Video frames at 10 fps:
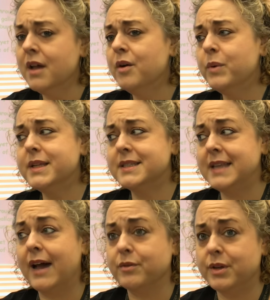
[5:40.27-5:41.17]
what is
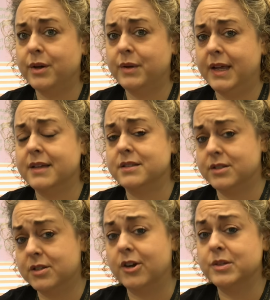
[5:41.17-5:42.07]
now known as the
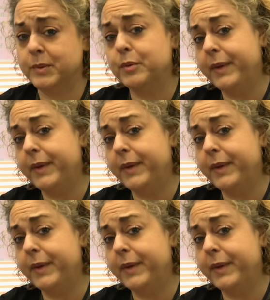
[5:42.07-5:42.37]
Star-Spangled